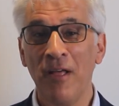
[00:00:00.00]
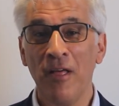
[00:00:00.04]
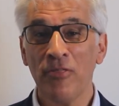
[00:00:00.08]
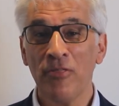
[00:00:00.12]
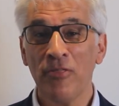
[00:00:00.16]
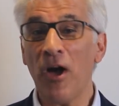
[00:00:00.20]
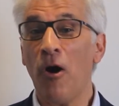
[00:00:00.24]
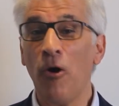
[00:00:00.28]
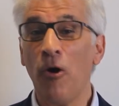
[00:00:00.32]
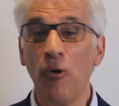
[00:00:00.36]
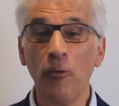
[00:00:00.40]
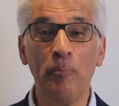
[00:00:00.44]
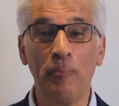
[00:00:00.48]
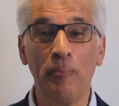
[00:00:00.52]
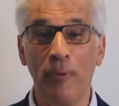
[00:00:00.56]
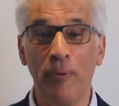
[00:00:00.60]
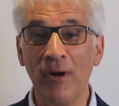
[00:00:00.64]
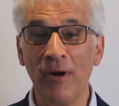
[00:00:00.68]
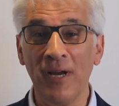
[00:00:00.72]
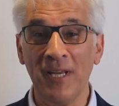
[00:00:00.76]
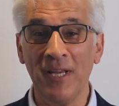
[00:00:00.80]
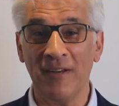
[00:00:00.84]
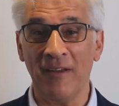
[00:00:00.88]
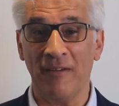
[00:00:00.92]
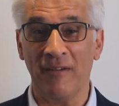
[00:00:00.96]
The whole
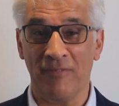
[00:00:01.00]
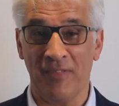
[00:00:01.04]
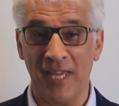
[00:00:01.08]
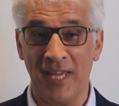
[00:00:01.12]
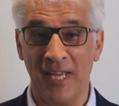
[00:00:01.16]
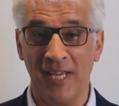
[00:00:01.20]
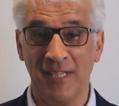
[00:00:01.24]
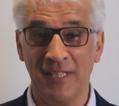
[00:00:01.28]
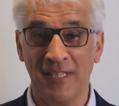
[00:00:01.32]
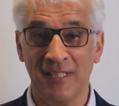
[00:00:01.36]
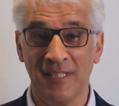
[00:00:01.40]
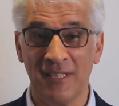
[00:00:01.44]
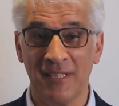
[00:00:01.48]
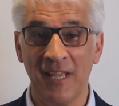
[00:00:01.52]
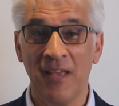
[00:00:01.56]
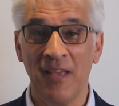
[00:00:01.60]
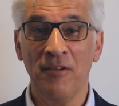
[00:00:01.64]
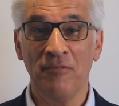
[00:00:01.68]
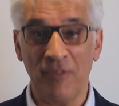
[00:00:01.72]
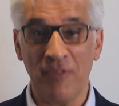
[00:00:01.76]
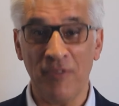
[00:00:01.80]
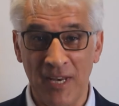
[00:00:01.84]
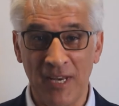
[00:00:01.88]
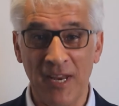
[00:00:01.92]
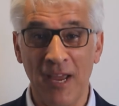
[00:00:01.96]
point of these
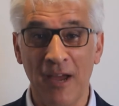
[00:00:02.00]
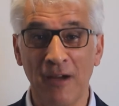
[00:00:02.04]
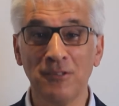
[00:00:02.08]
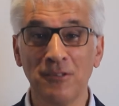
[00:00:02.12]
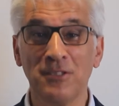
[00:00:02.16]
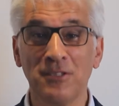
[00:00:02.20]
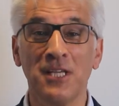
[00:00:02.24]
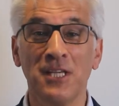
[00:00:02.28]
videos,